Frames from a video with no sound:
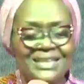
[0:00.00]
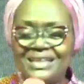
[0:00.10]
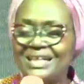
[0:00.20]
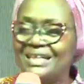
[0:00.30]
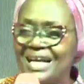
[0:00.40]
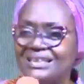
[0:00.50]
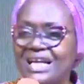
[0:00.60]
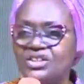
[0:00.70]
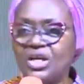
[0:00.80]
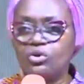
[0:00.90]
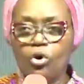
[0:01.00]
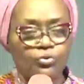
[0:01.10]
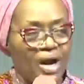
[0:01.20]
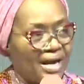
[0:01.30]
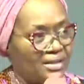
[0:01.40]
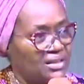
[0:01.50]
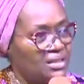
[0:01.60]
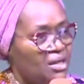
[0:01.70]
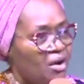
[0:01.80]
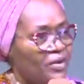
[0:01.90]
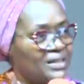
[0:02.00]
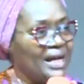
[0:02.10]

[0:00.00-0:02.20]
that declares I shall not rise.